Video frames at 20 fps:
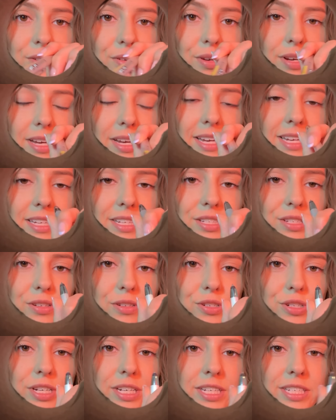Okay, so
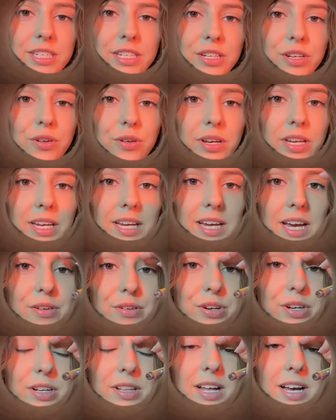trace it going
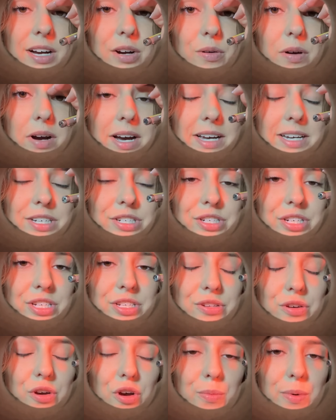counterclockwise
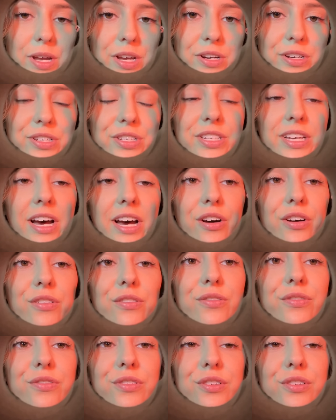just all by yourself.